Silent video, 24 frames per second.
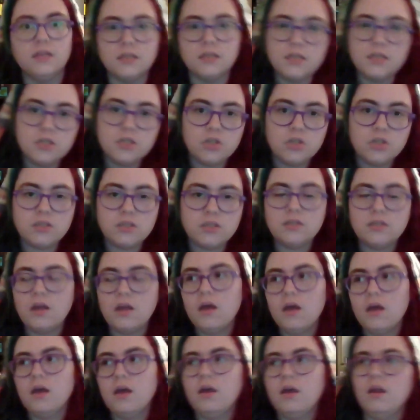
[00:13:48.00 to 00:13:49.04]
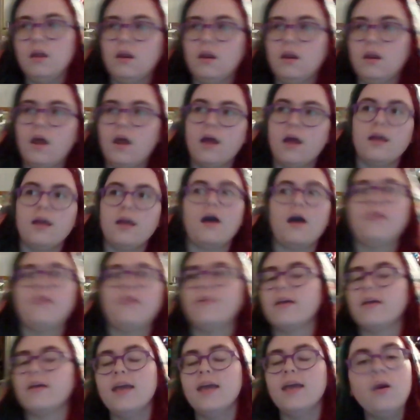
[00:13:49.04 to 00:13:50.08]
dishes done, I got
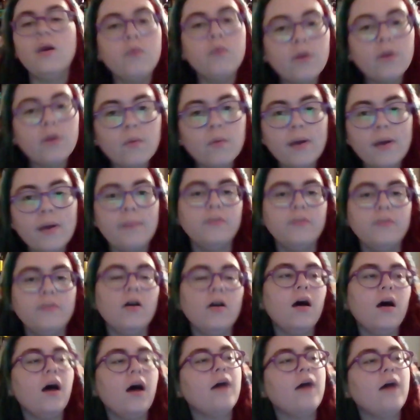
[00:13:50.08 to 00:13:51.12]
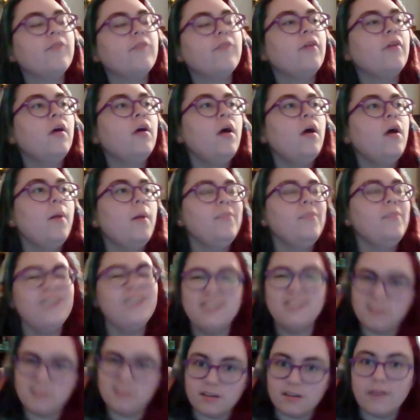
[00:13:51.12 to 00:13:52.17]
the counter wiped off, but I
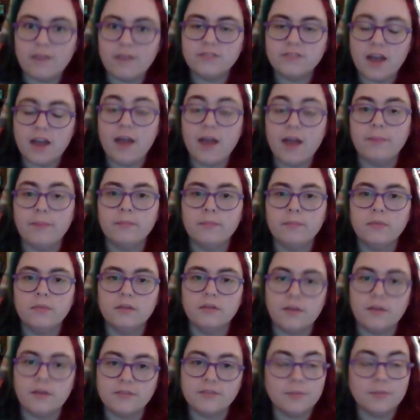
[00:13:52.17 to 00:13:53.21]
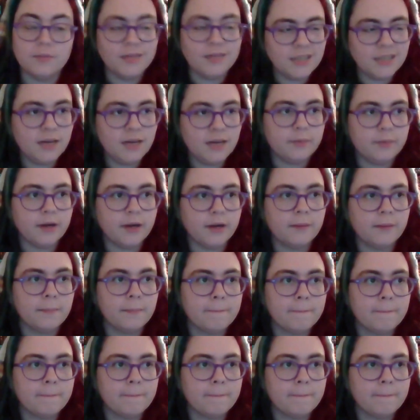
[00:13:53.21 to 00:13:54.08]
still have time left on my timer.